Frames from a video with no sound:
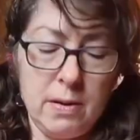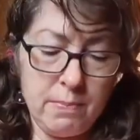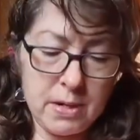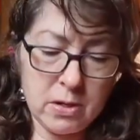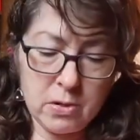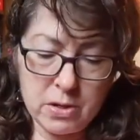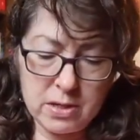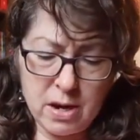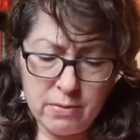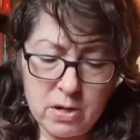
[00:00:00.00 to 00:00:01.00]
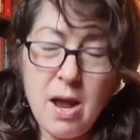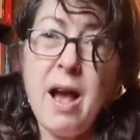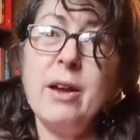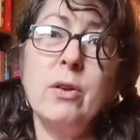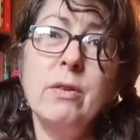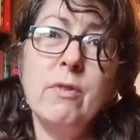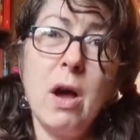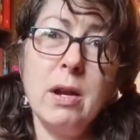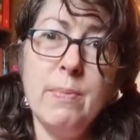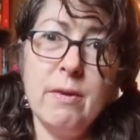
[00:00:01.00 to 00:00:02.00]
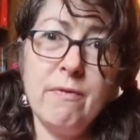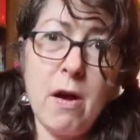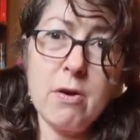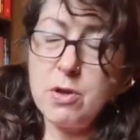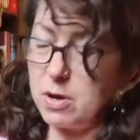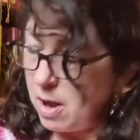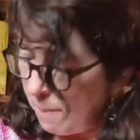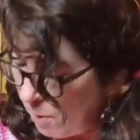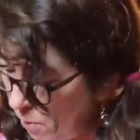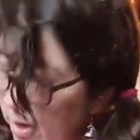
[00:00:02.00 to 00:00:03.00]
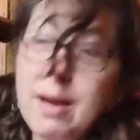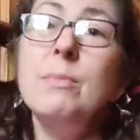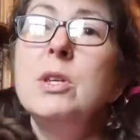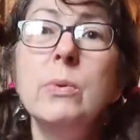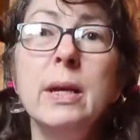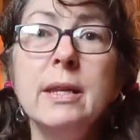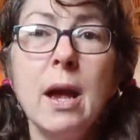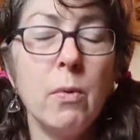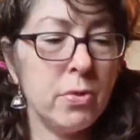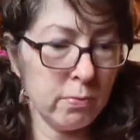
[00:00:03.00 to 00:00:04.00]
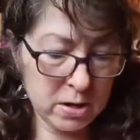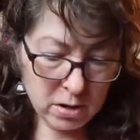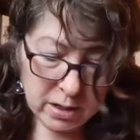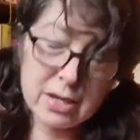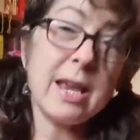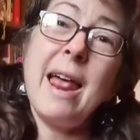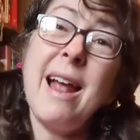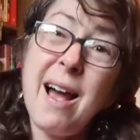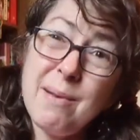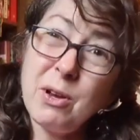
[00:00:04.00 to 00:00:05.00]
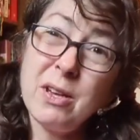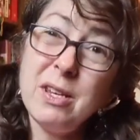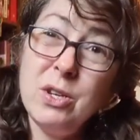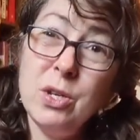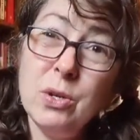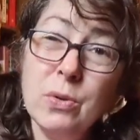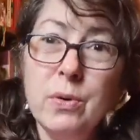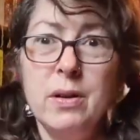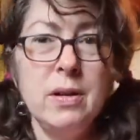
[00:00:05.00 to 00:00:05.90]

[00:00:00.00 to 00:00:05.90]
because I could have gone a bit farther, but what I'm doing now with the ranunculus, and I'm gonna do,